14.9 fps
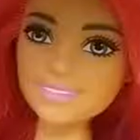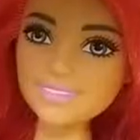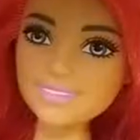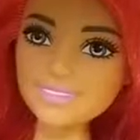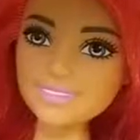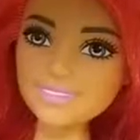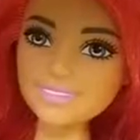
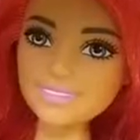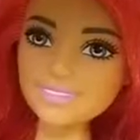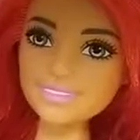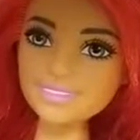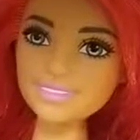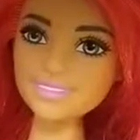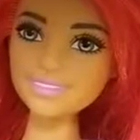
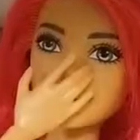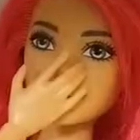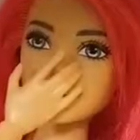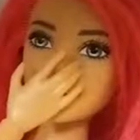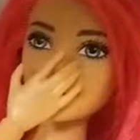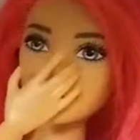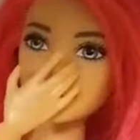
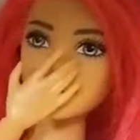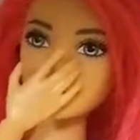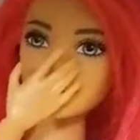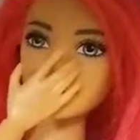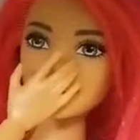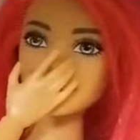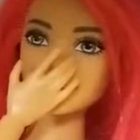
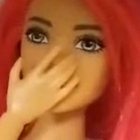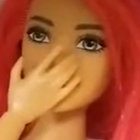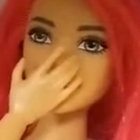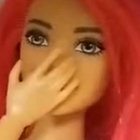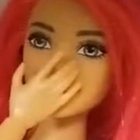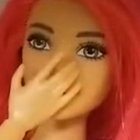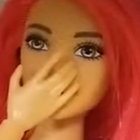(no one is talking)